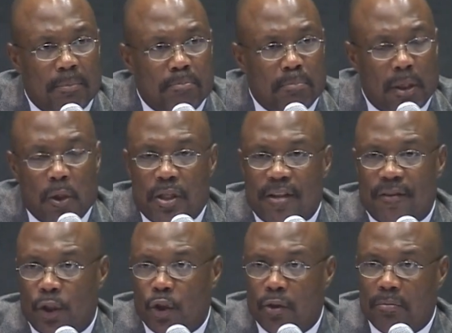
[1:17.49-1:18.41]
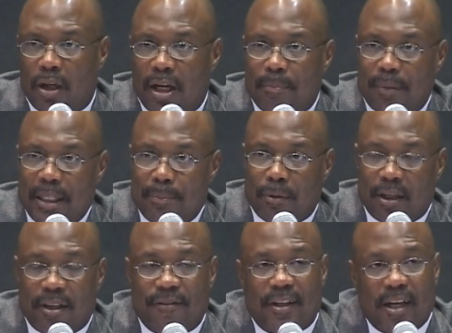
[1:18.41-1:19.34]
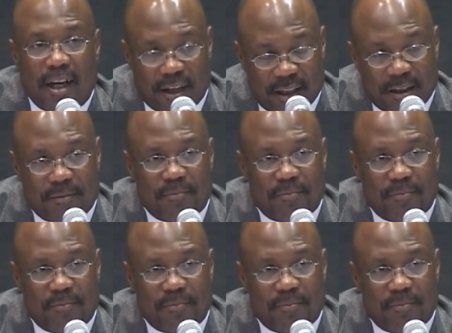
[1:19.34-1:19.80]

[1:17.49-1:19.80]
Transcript: most of whom are people of color.